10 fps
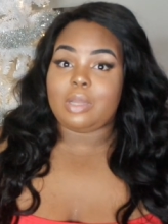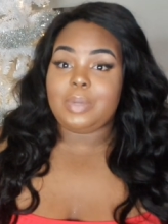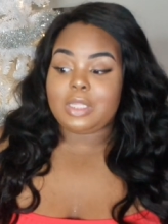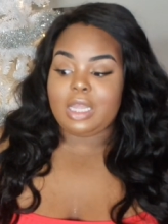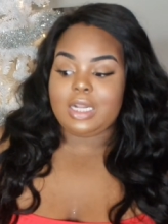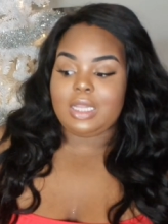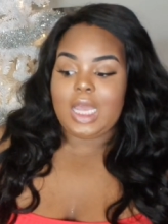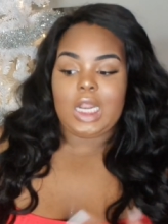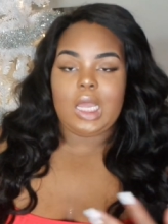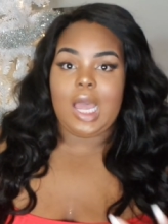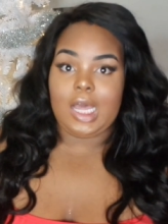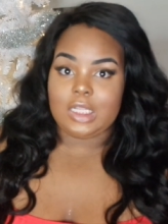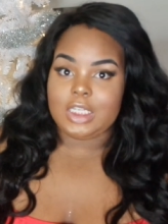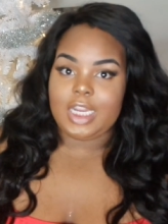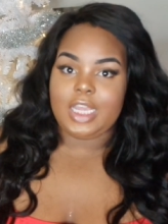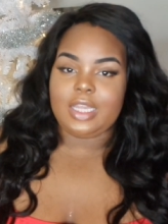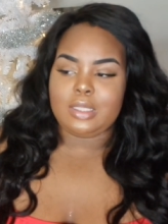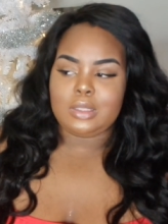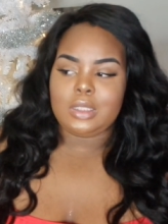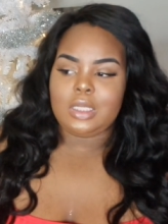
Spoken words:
so I picked out a lot of holiday